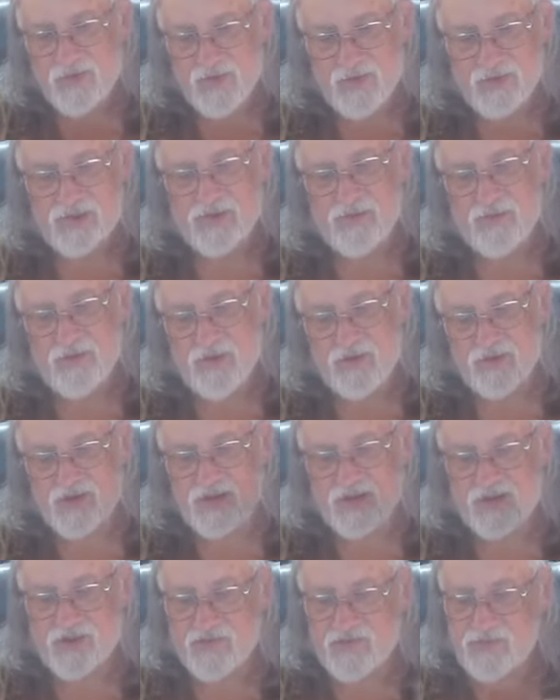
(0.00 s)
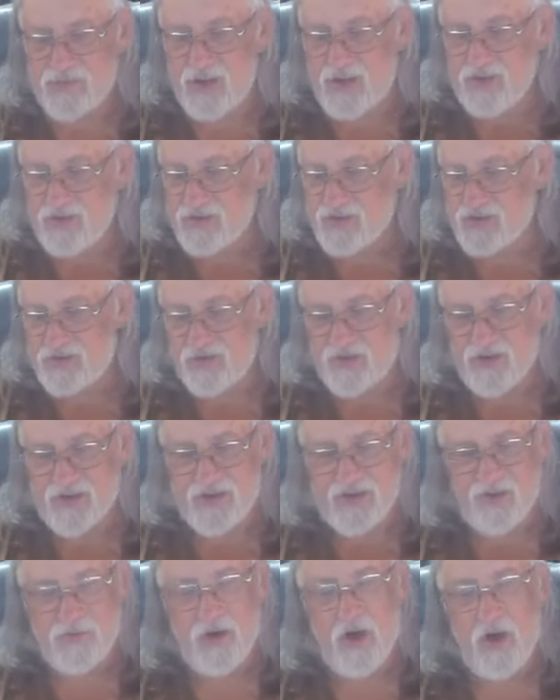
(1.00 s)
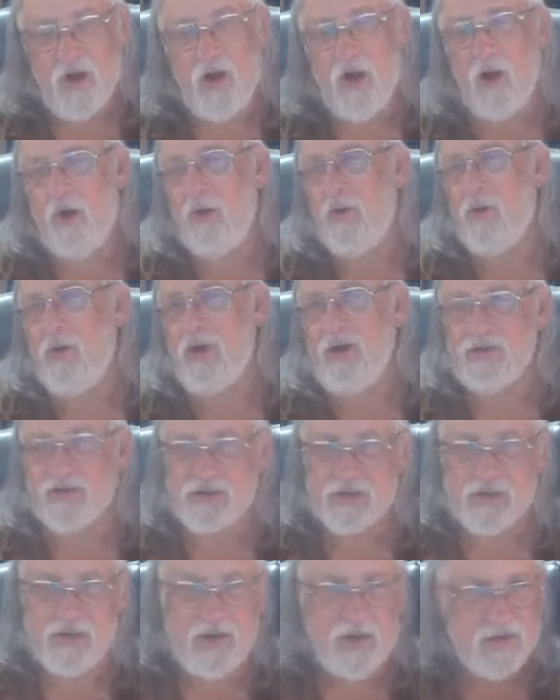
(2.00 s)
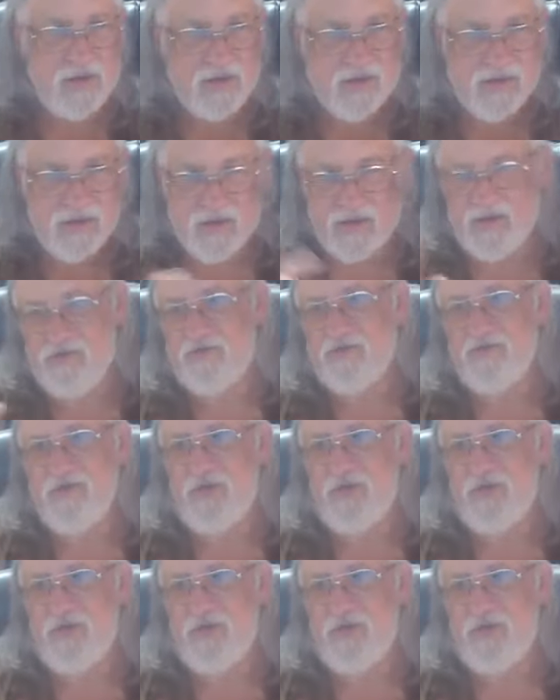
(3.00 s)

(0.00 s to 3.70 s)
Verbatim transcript: there were some little kids from down the street, and they were always getting in